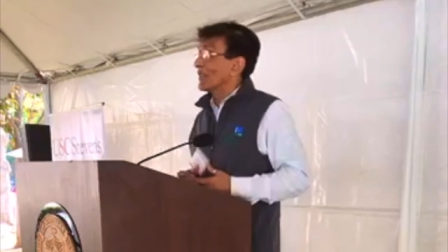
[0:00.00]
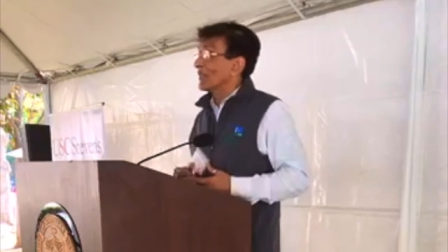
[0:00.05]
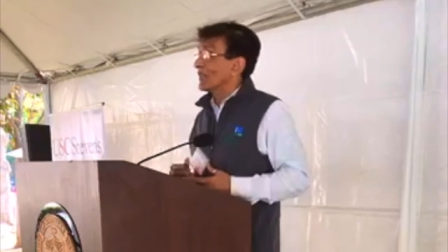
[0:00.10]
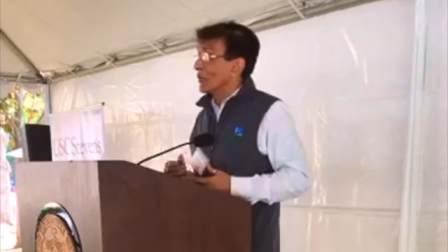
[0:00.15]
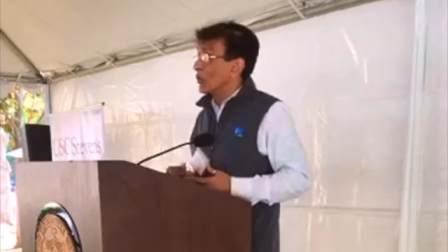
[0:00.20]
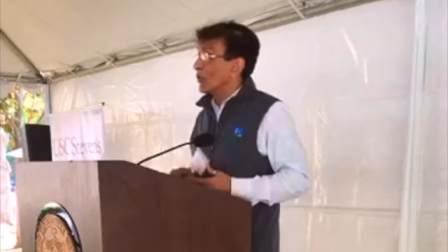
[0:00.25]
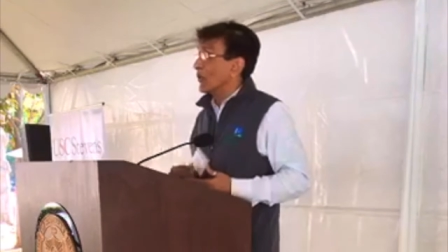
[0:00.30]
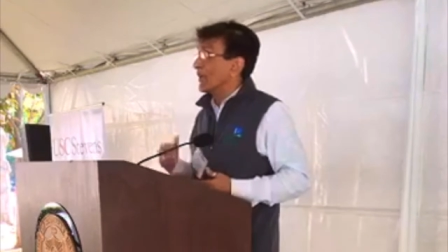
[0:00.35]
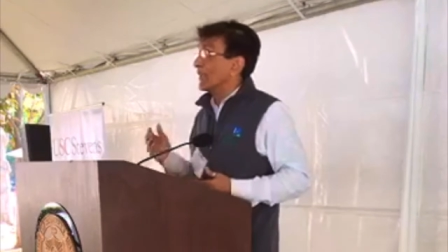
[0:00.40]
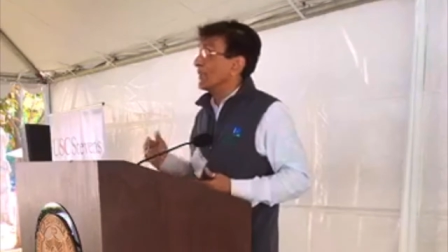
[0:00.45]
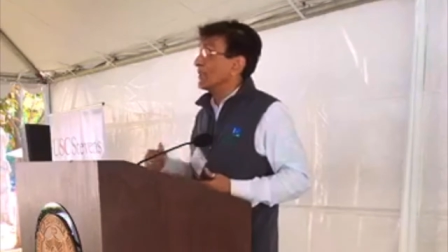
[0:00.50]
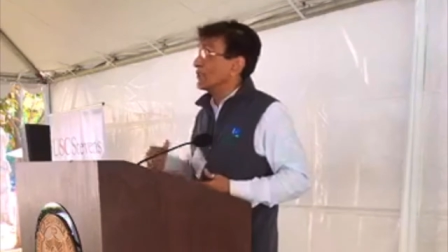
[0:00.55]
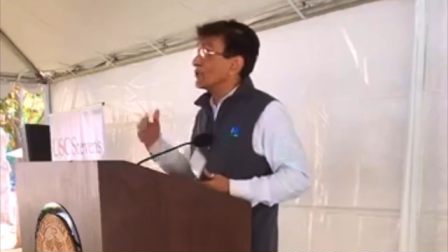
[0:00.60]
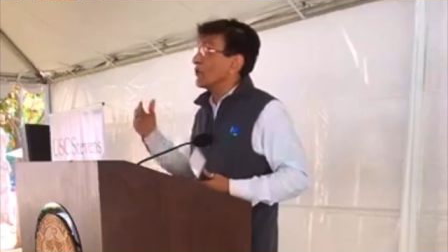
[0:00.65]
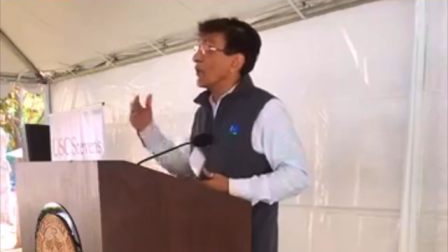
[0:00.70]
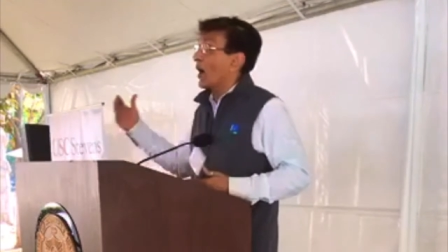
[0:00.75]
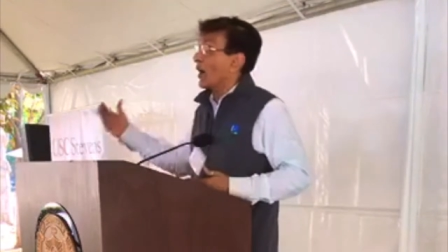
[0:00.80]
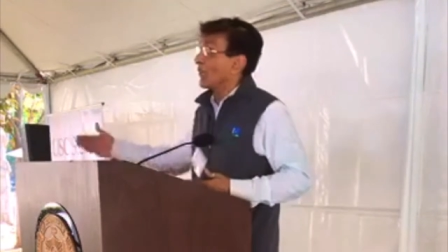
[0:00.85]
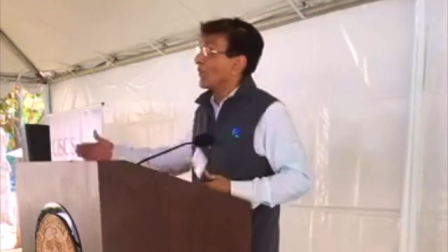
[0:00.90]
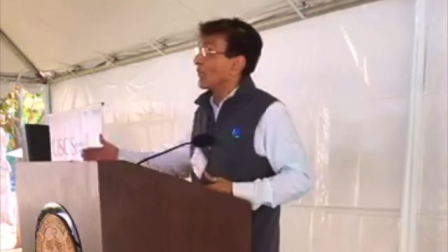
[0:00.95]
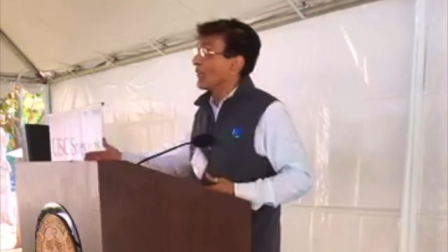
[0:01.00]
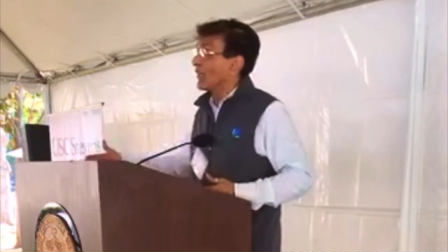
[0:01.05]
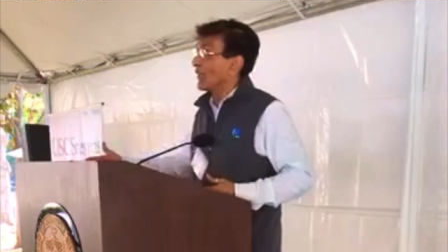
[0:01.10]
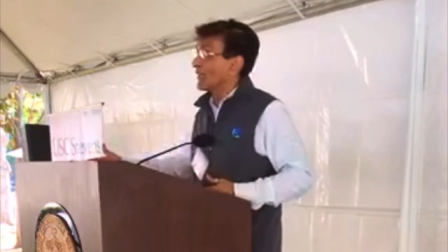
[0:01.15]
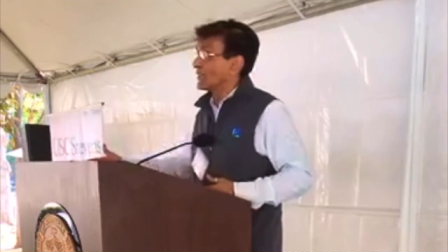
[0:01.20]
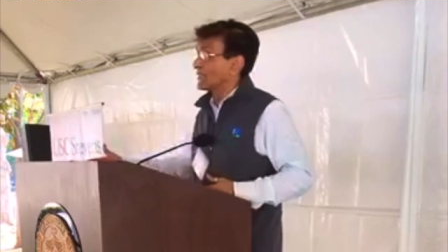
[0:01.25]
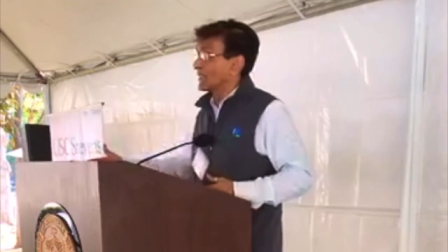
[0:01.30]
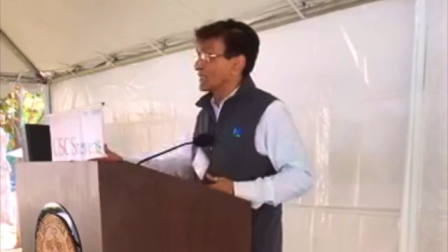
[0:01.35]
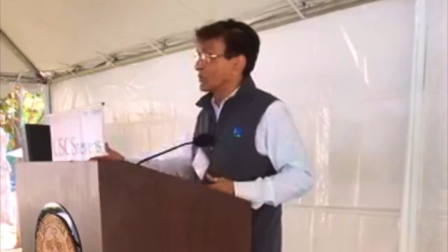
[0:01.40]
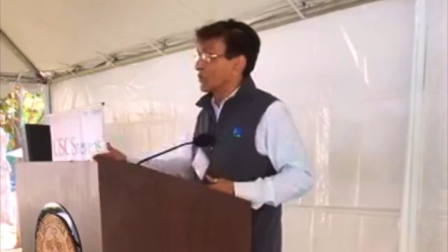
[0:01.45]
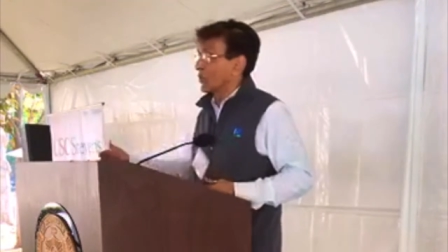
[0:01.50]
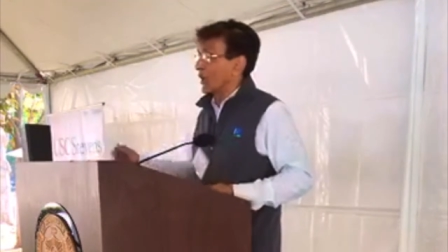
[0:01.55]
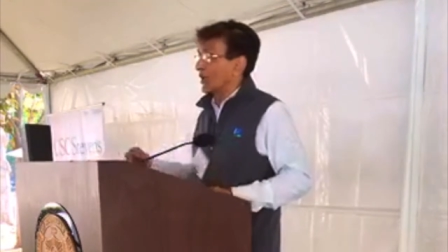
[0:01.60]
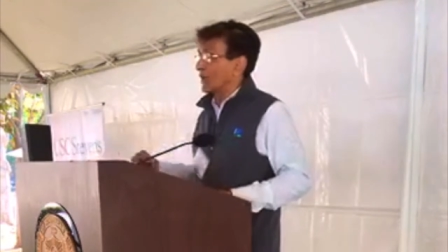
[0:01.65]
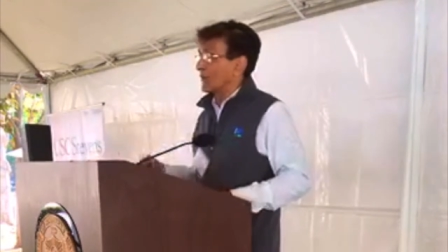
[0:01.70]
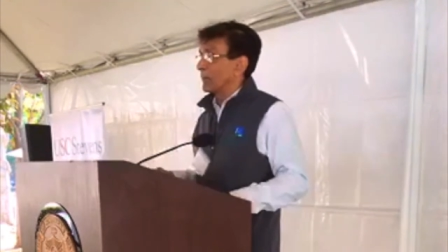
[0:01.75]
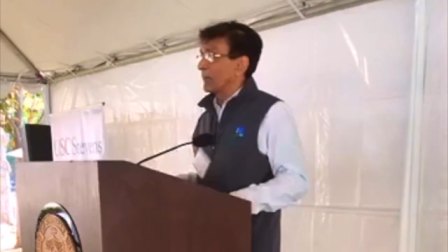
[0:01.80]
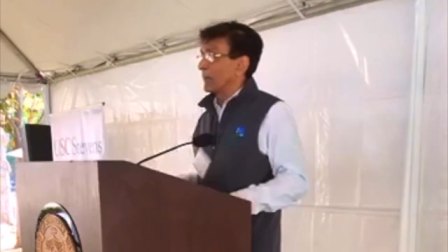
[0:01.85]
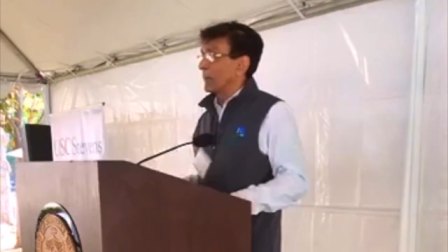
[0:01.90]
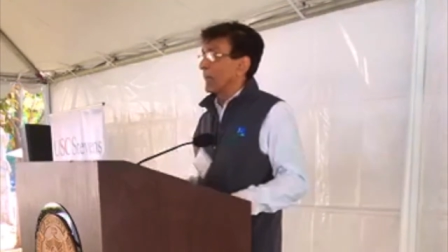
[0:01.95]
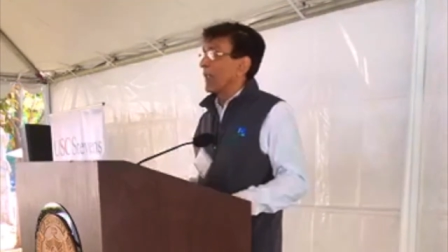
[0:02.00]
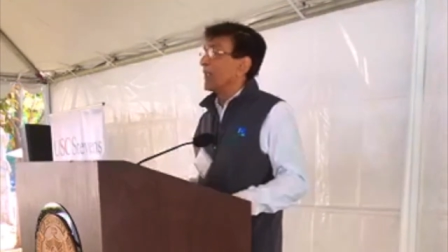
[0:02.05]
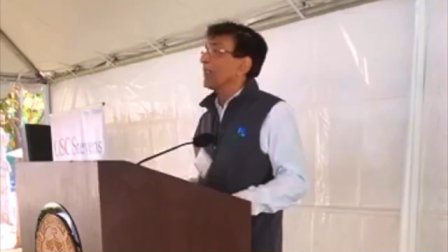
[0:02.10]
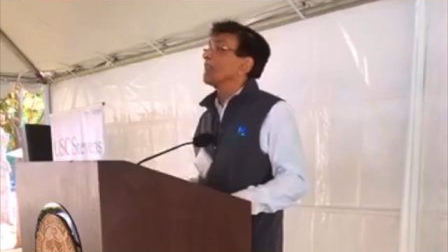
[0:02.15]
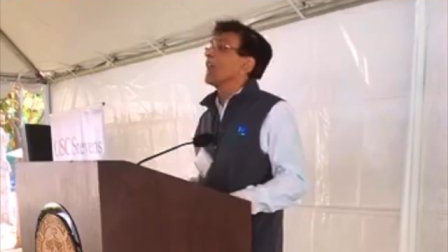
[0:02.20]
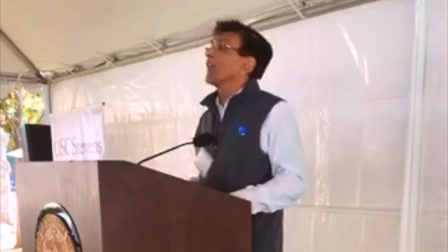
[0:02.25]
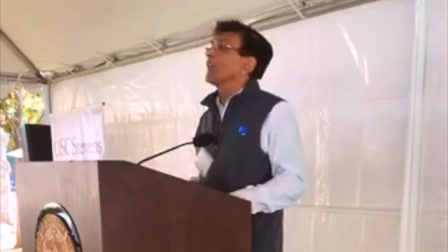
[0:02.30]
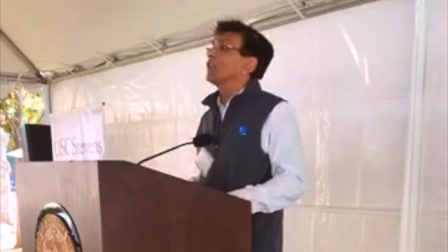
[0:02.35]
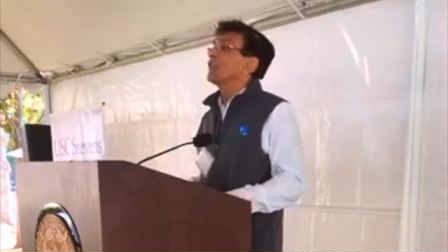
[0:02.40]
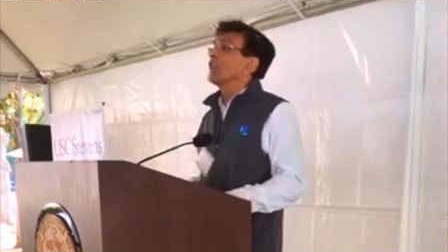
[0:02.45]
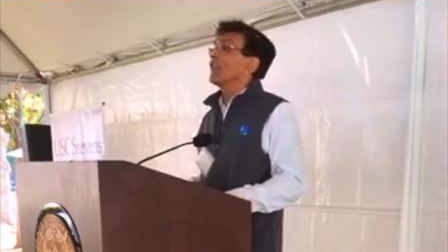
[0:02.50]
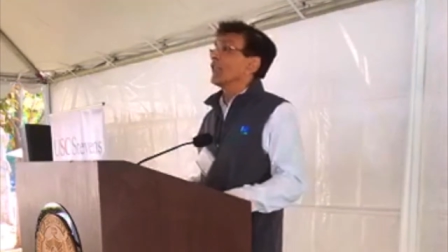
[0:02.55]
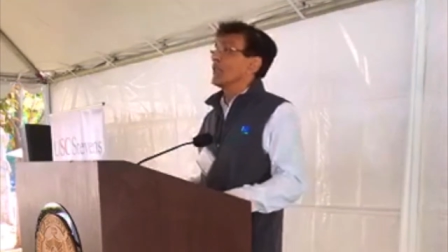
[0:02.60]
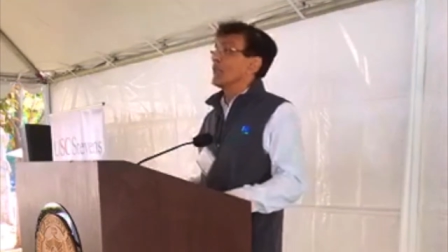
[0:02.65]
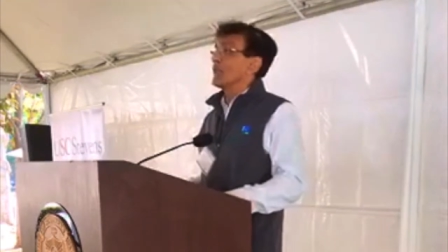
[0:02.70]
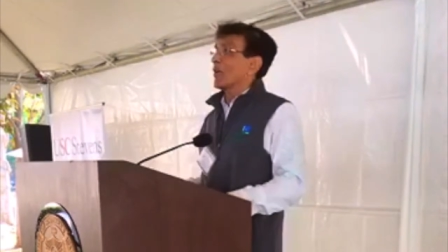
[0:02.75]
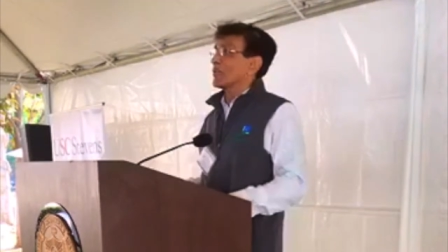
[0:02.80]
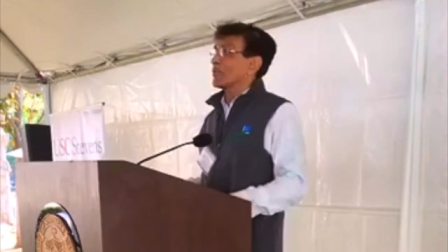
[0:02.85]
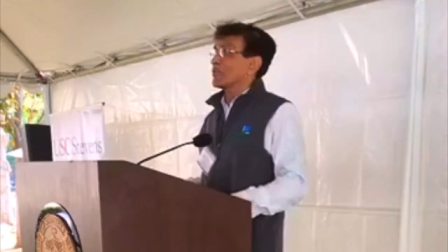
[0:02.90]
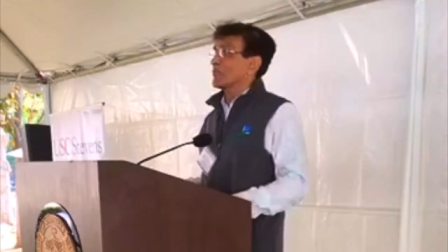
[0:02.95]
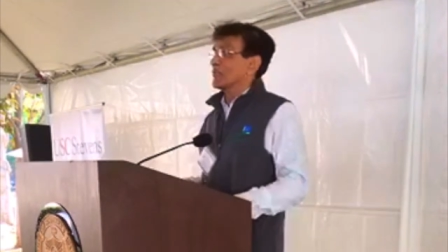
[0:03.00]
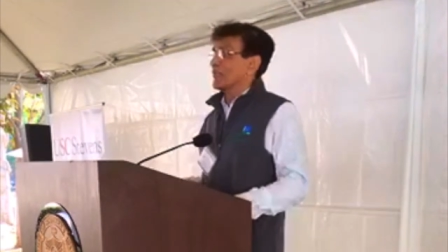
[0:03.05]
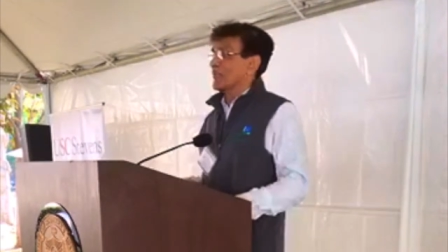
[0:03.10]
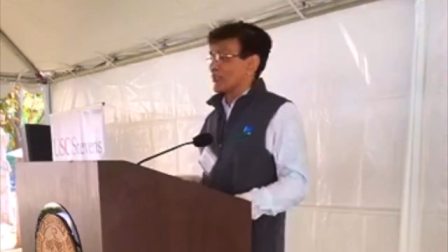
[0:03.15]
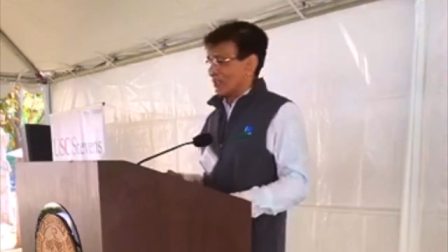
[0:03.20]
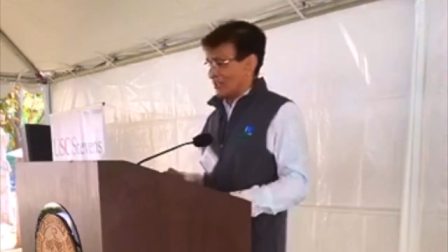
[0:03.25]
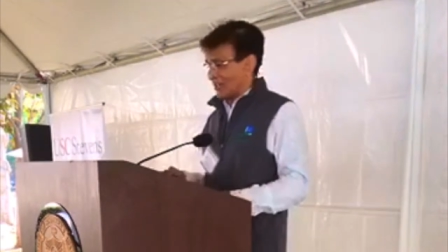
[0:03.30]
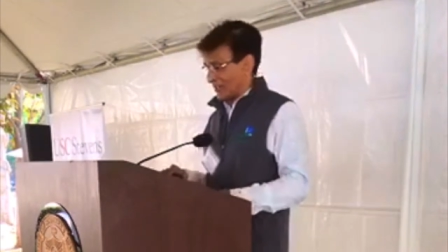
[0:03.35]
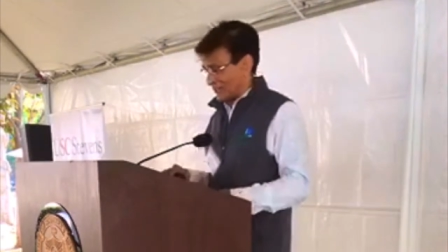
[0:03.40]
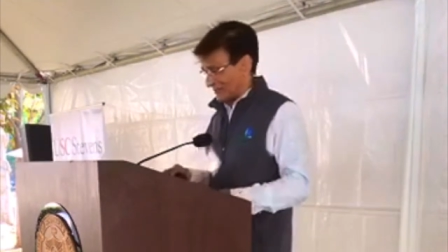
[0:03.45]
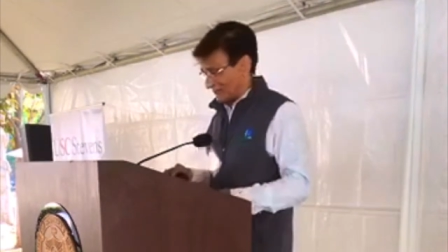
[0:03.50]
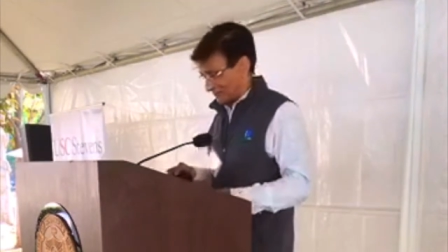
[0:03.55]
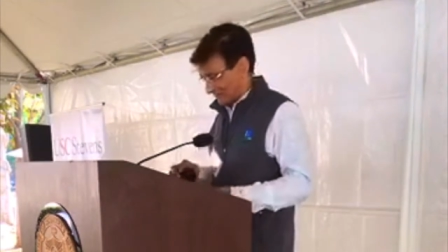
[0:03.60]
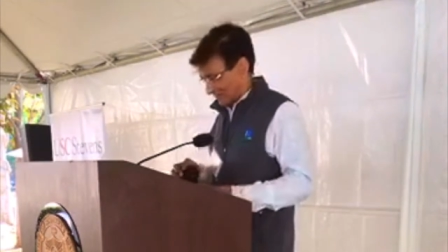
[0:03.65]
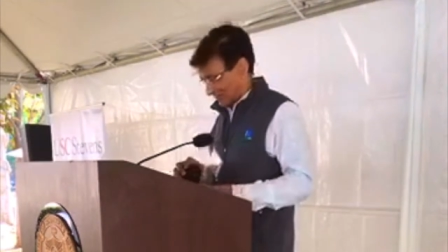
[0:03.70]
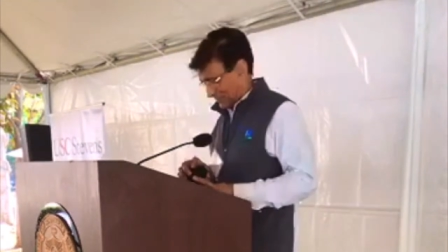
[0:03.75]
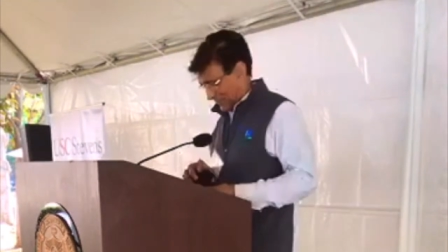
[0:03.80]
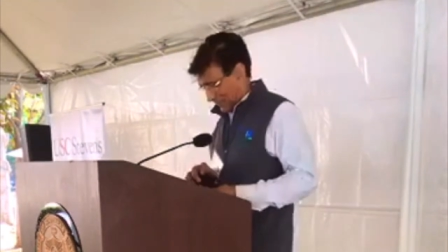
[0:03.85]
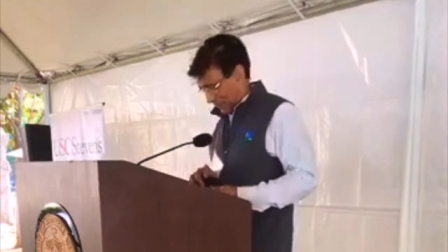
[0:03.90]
that we can do other things as well. Thank you very much. Appreciate it.